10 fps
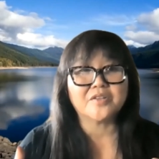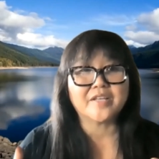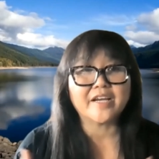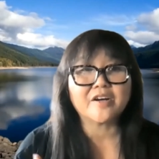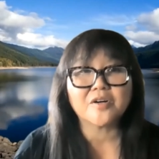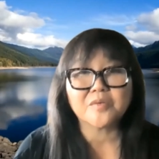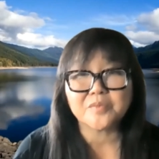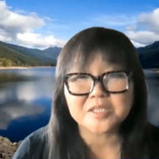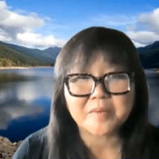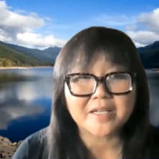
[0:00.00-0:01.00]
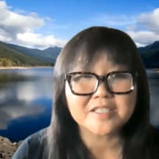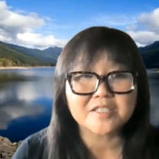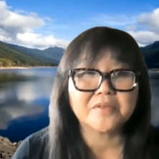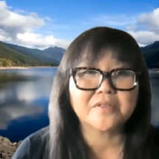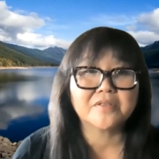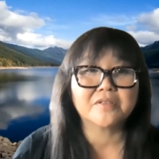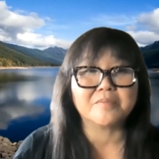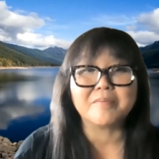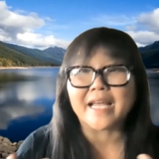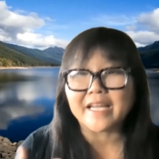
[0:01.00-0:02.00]
they are responsible
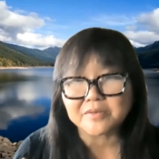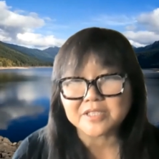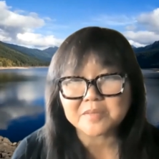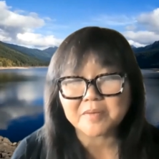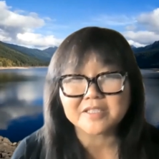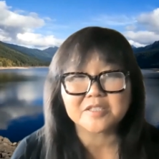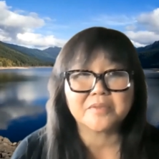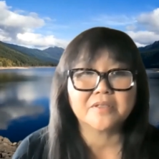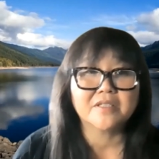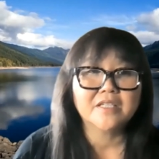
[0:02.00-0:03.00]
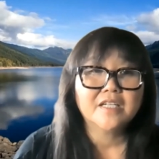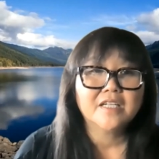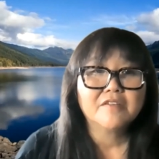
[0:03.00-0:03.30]
or made responsible